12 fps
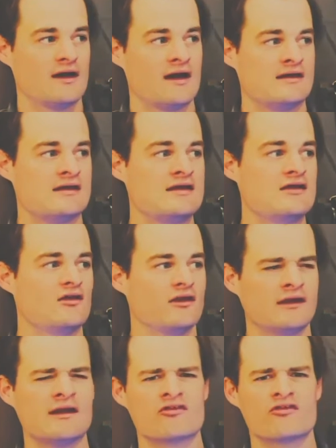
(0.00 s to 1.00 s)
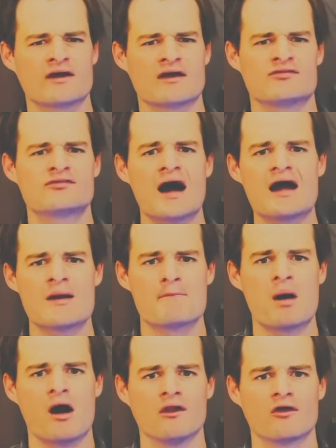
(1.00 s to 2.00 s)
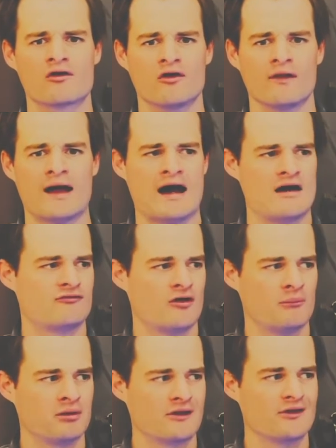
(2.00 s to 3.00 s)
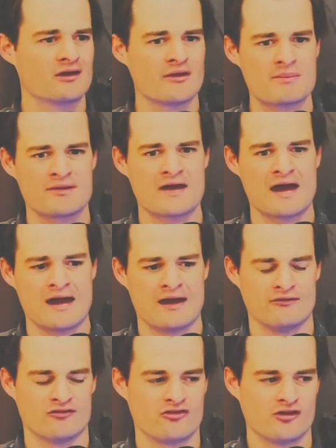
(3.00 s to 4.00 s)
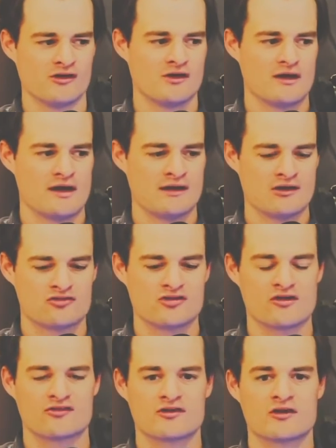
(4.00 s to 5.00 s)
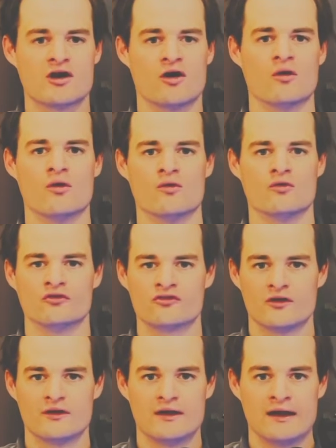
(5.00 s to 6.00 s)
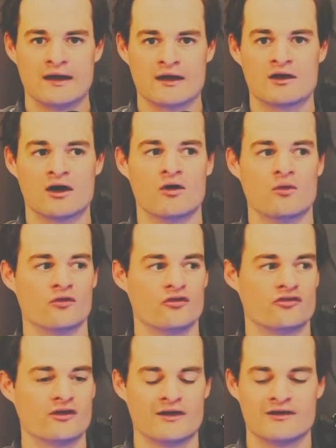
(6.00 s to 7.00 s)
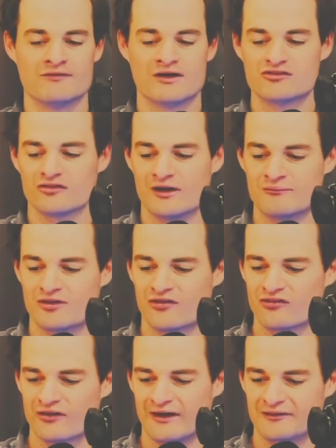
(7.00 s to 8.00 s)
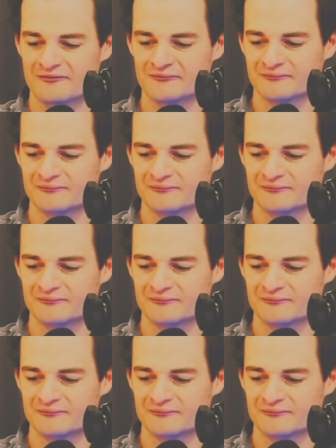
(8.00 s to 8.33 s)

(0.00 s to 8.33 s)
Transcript: and he it is like a diabolical laugh. I'll play the clip at the end, and it just goes and goes, and eventually I'm just like,